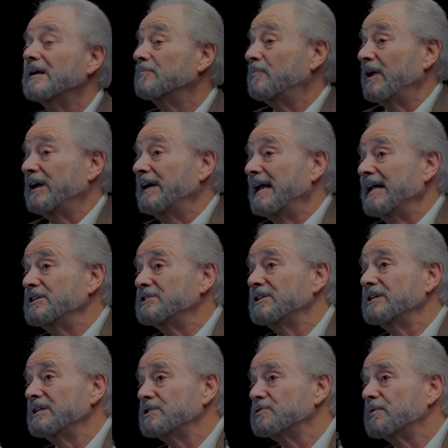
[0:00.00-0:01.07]
But in
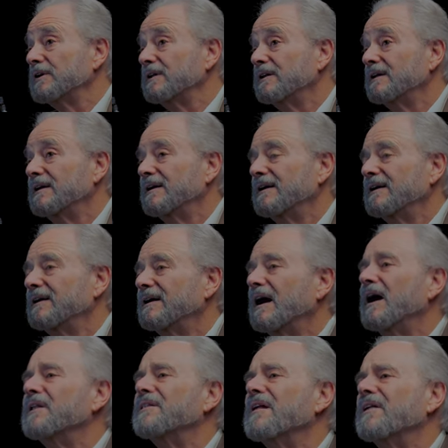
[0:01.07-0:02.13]
ancient Israel,
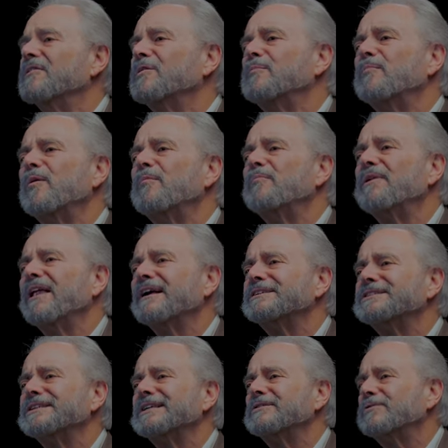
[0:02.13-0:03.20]
another
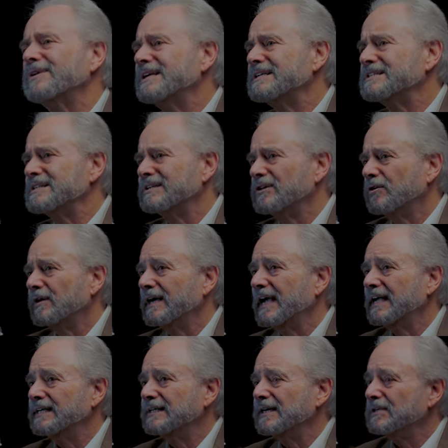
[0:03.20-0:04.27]
perplexing reason
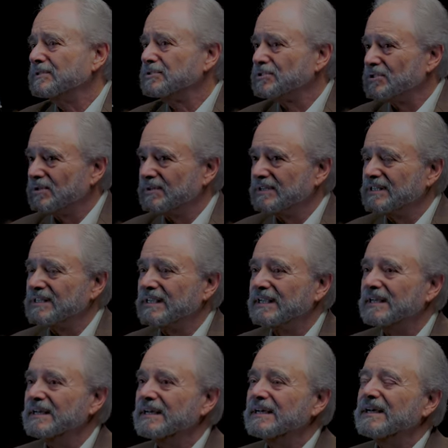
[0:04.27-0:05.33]
created uncertainty
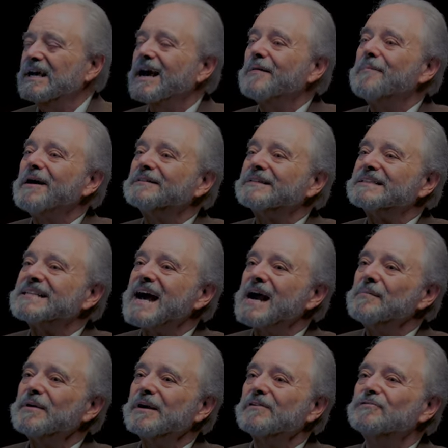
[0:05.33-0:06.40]
about the
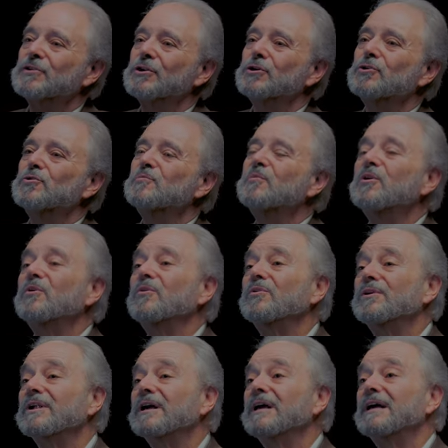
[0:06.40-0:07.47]
timing of the new
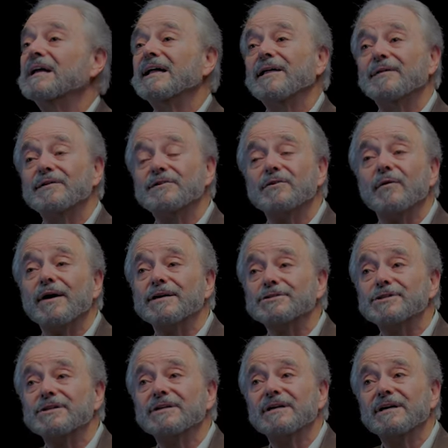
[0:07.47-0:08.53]
moon and the
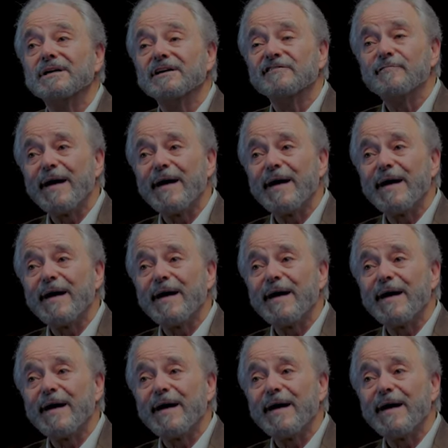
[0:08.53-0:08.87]
duration of